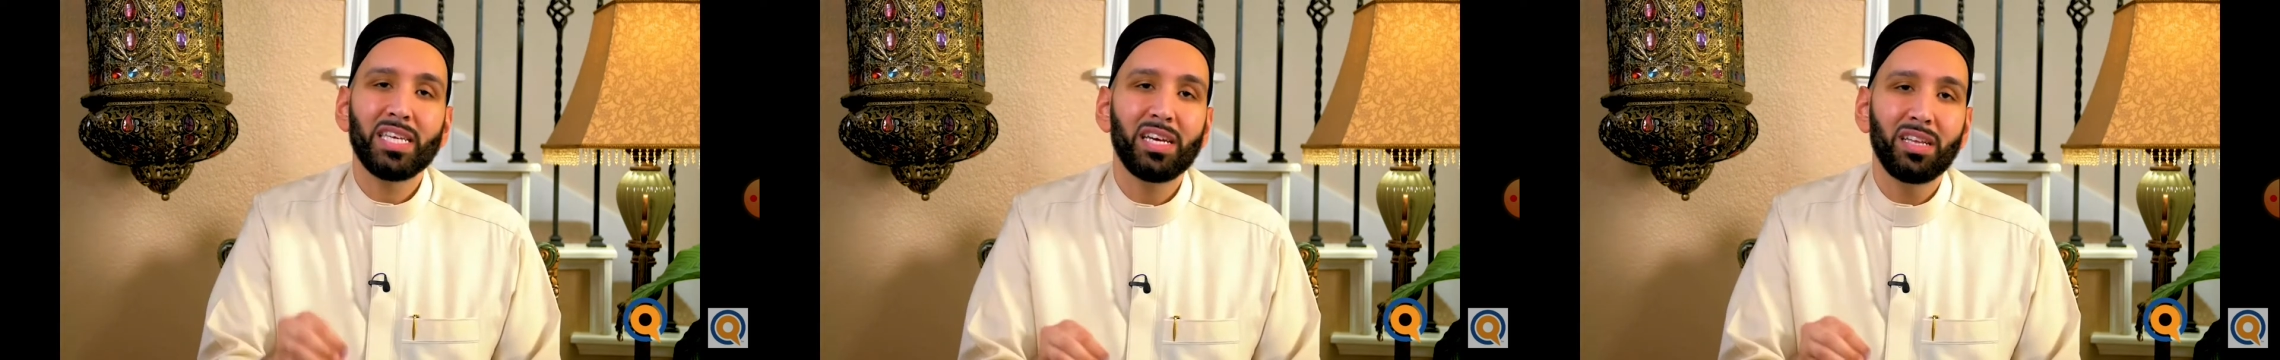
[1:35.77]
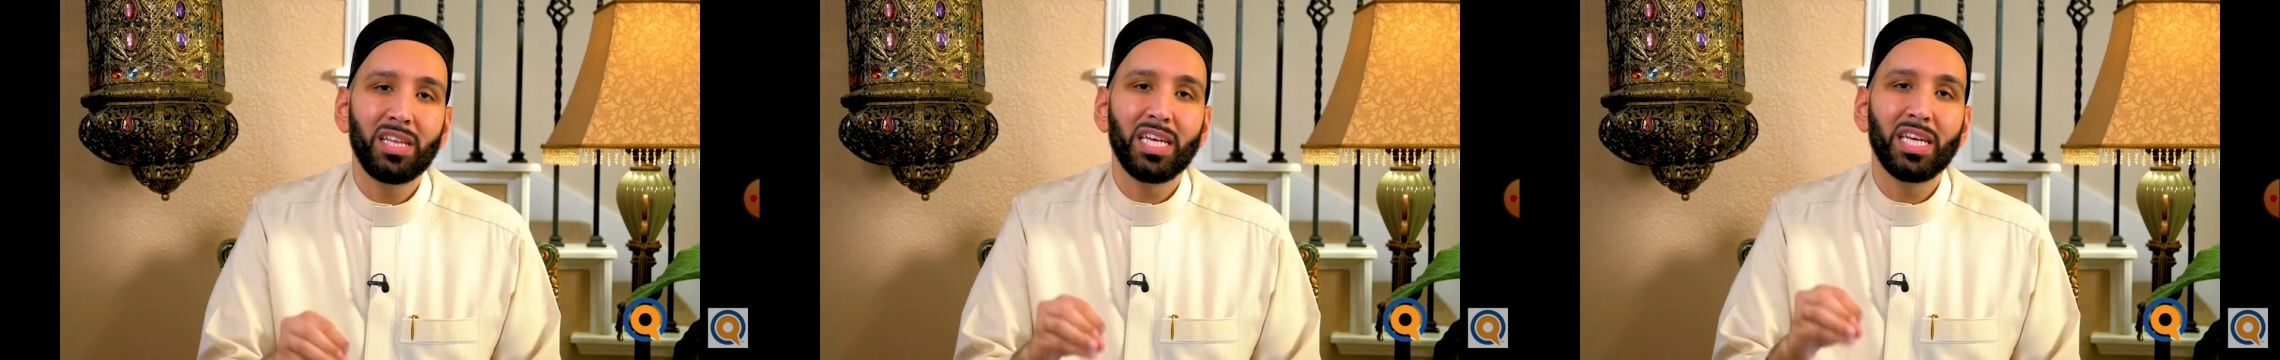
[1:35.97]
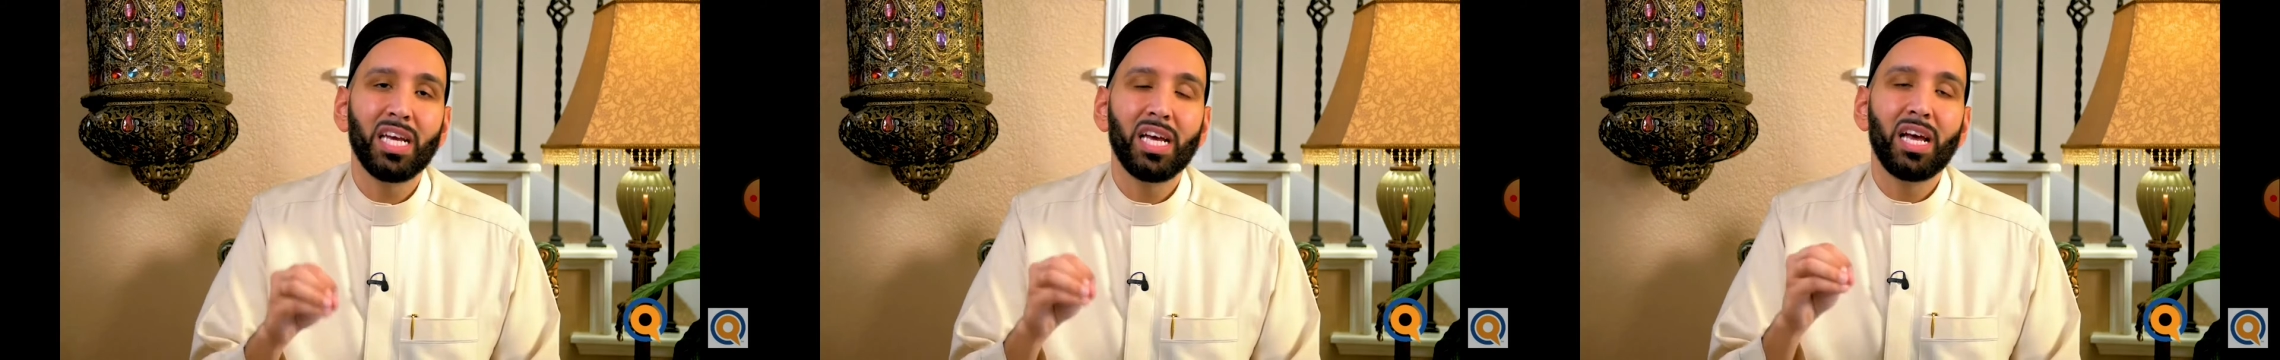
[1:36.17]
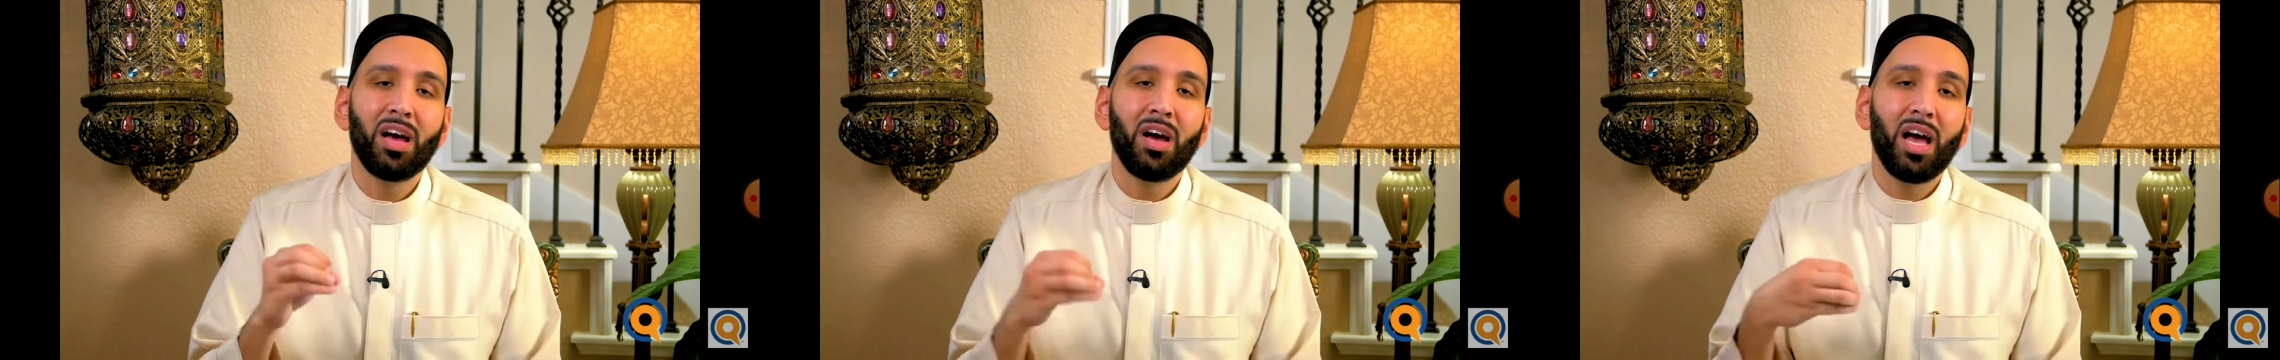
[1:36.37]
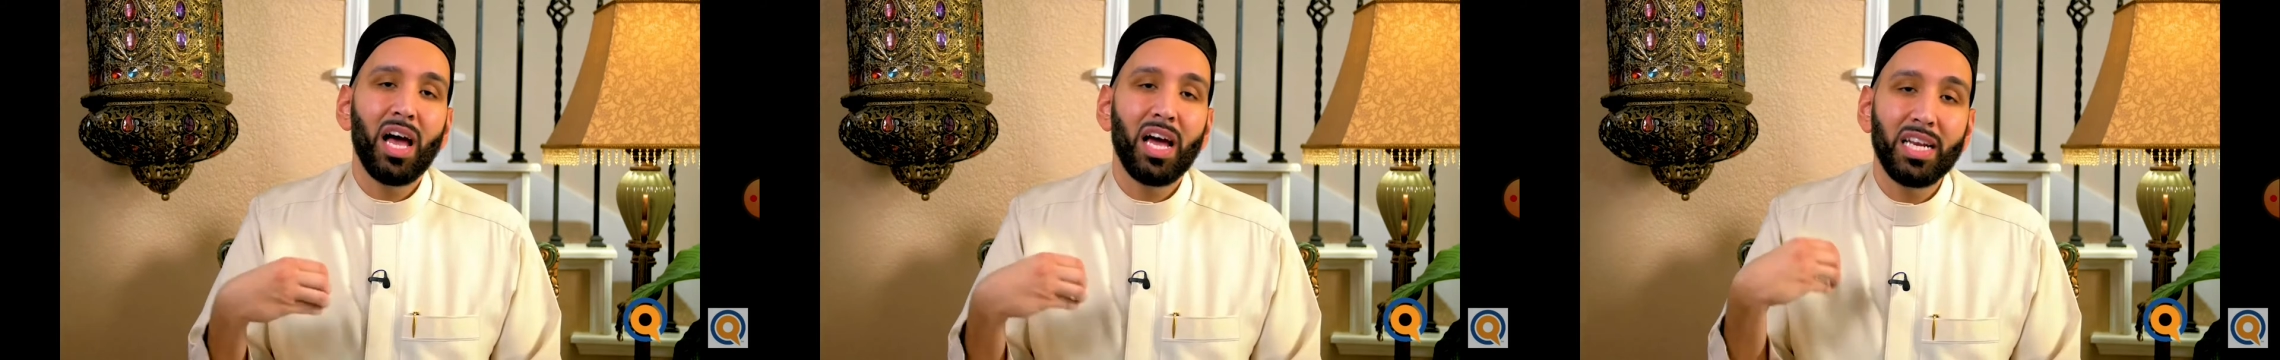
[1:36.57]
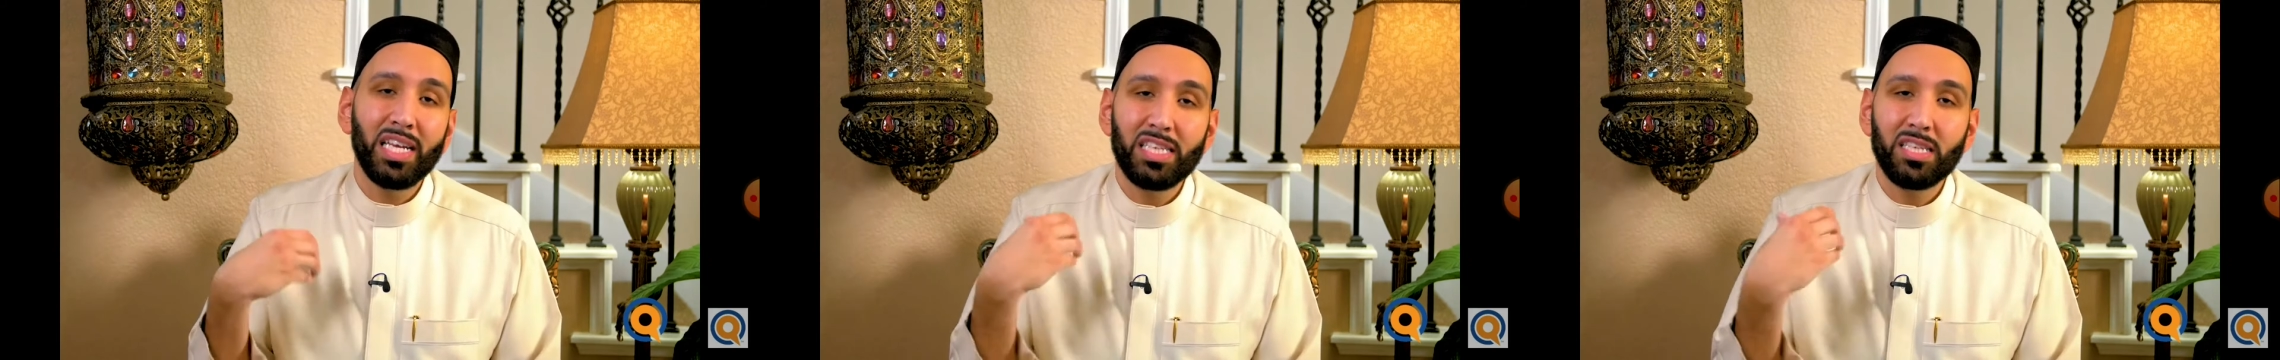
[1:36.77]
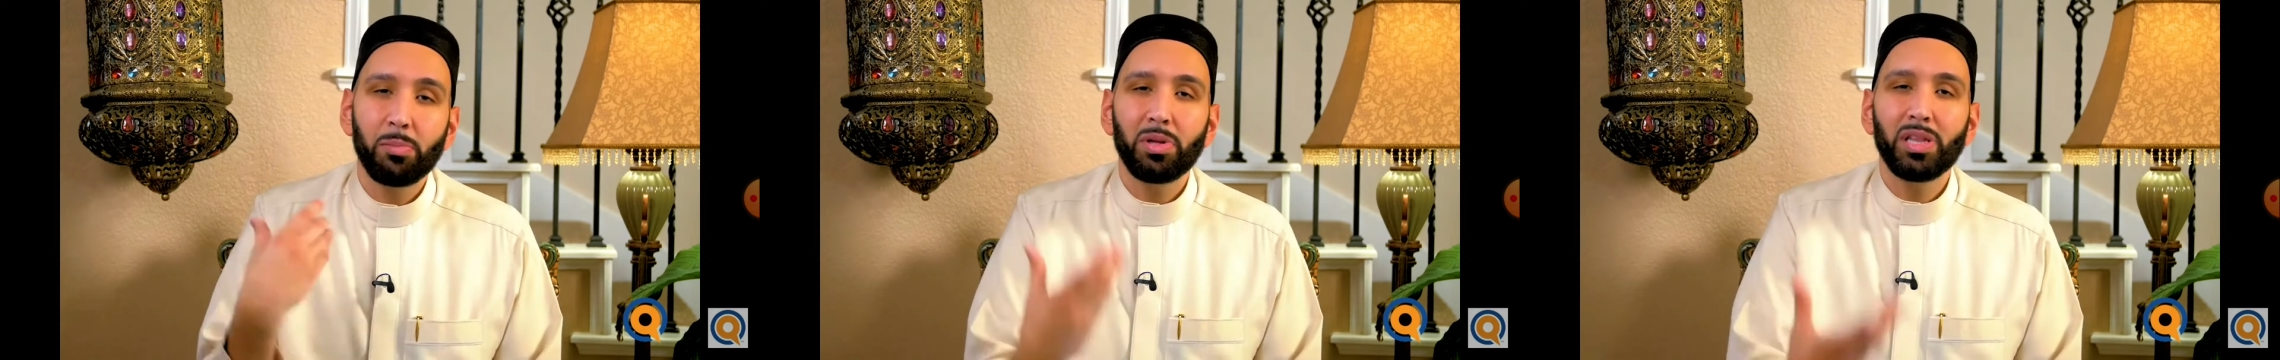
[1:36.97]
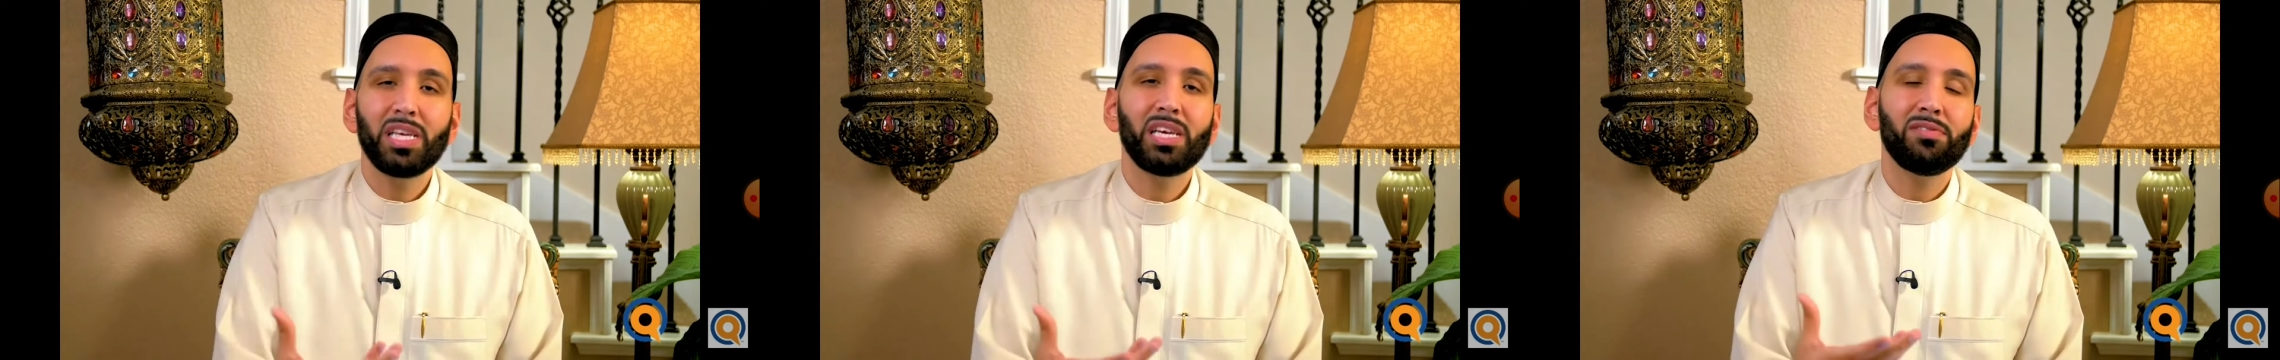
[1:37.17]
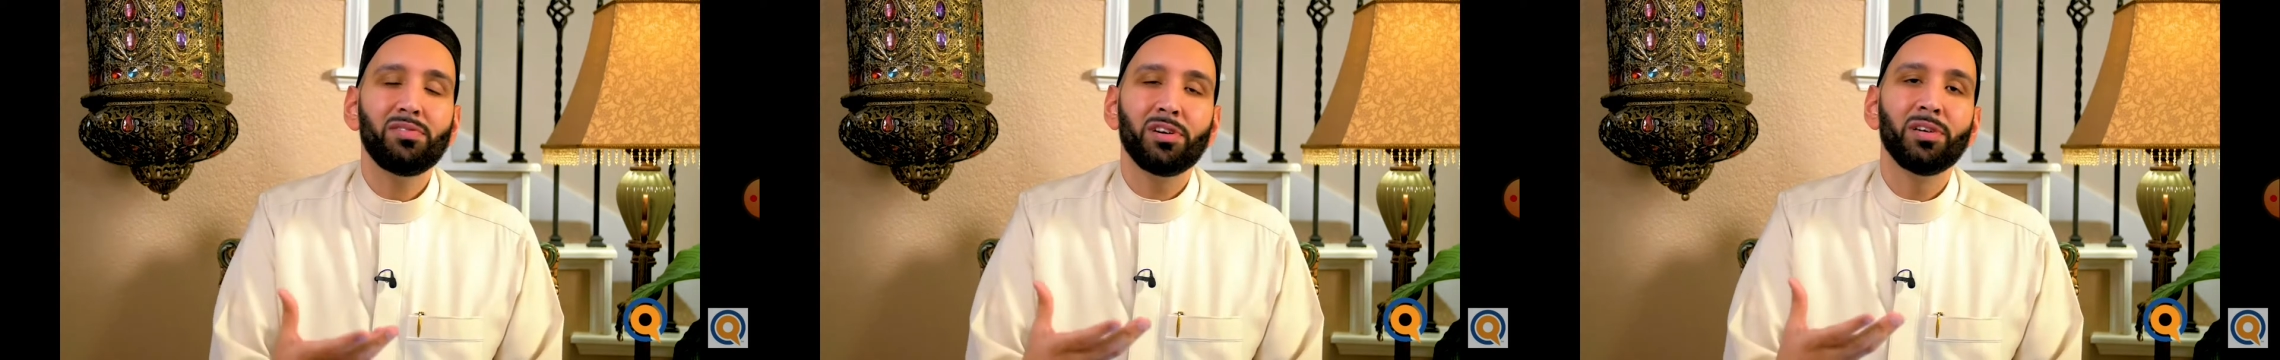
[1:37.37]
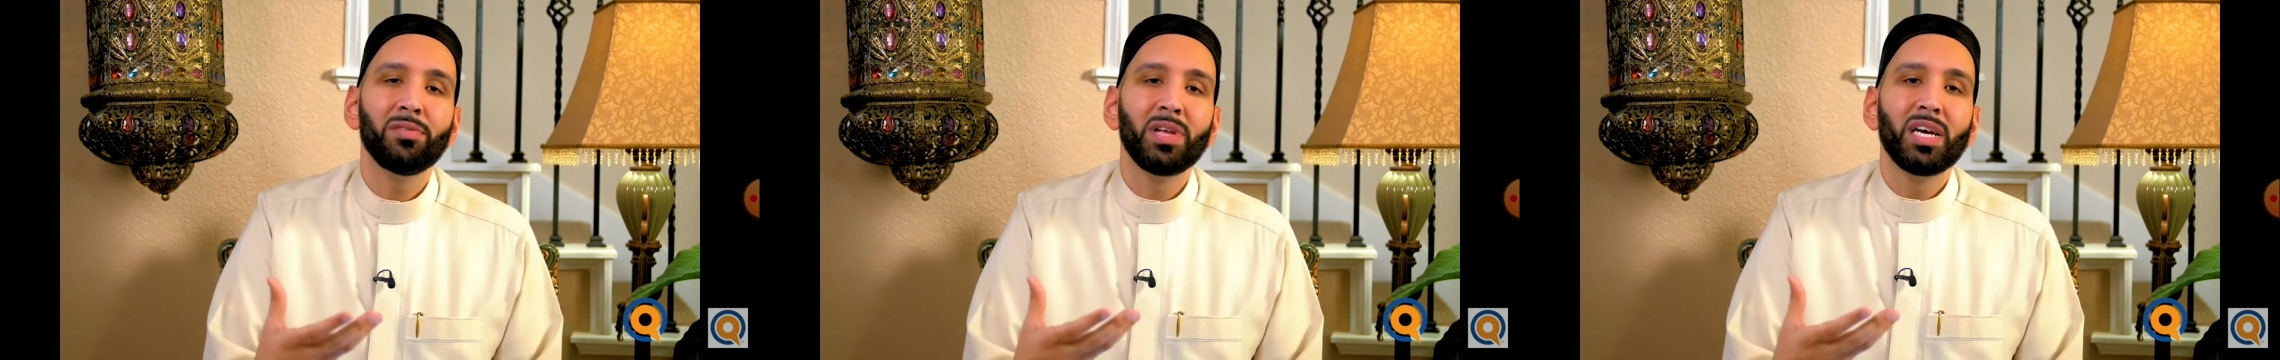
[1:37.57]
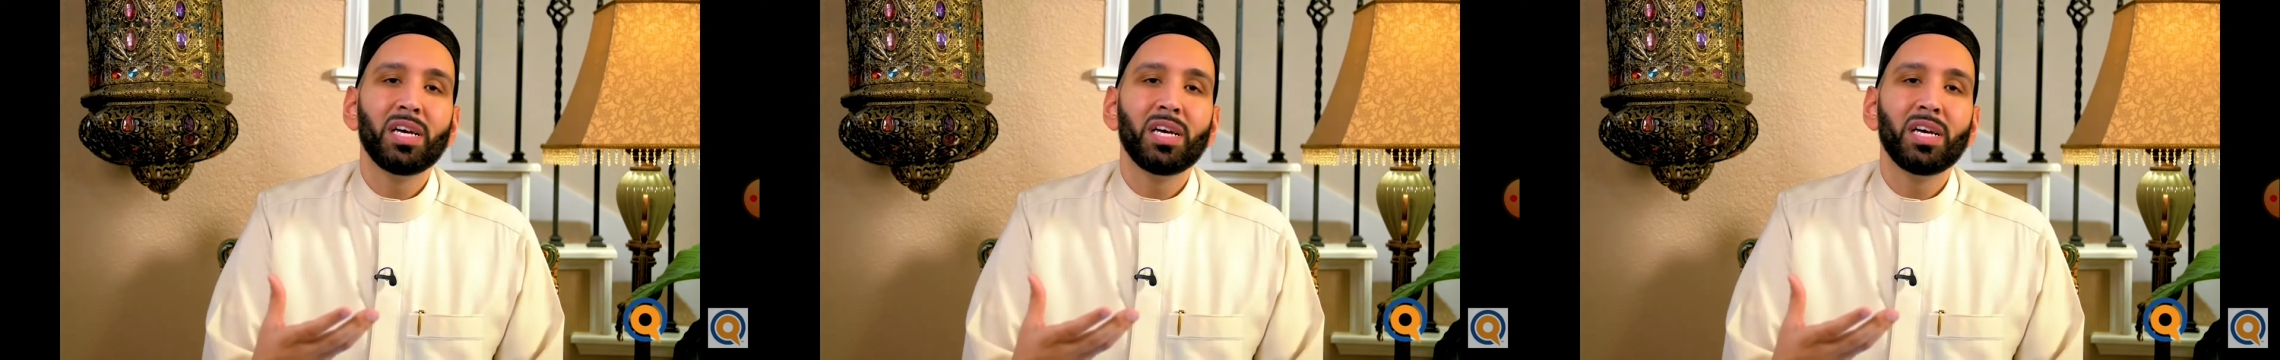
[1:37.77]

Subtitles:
killing, and he's a believer.